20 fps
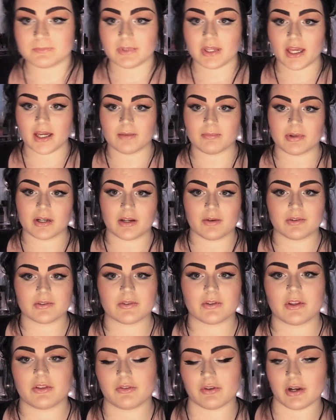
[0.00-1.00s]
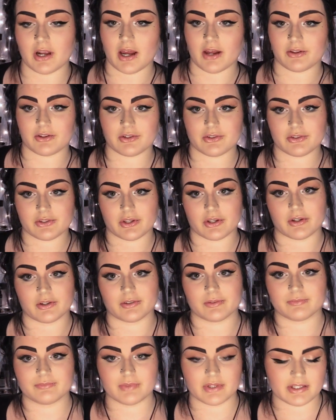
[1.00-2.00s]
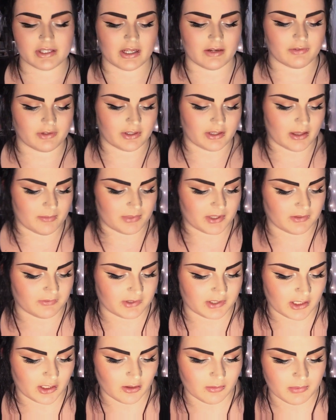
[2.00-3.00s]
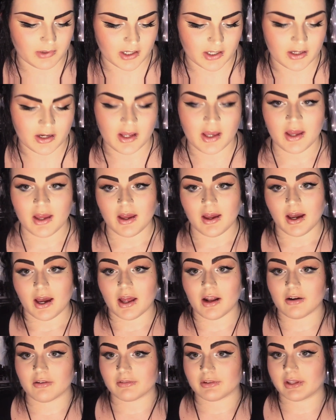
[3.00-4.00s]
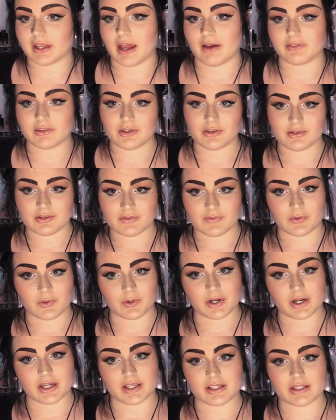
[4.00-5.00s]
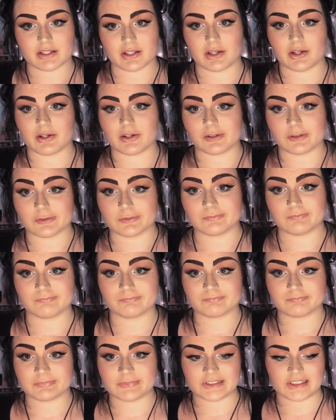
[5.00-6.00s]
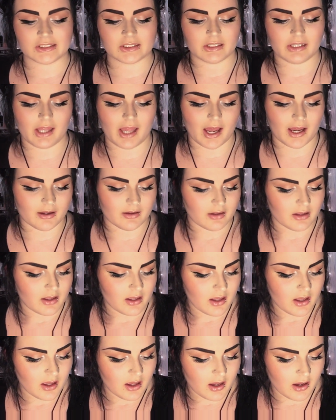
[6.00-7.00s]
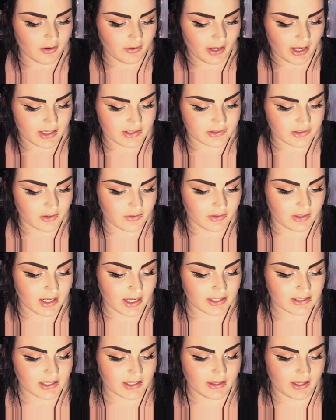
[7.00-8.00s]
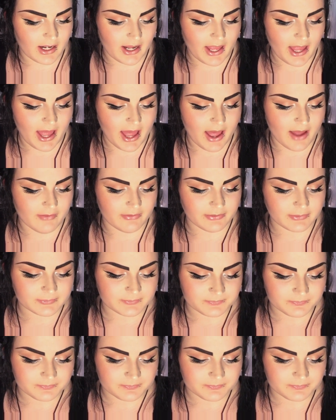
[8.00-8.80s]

yeah, but it was only $3, so it's not really that big of a deal, but I don't really have a use for it, so yeah. Okay, so the next thing that I have